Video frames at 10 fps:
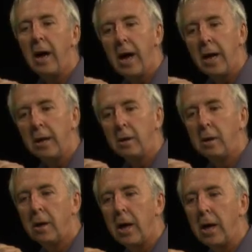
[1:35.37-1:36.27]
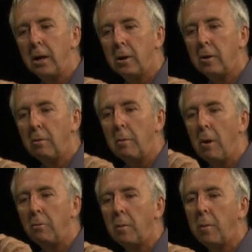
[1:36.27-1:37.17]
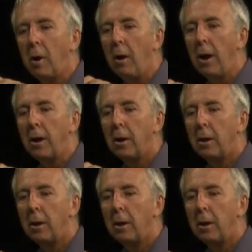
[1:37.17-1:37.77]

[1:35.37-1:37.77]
And then, so we multiply,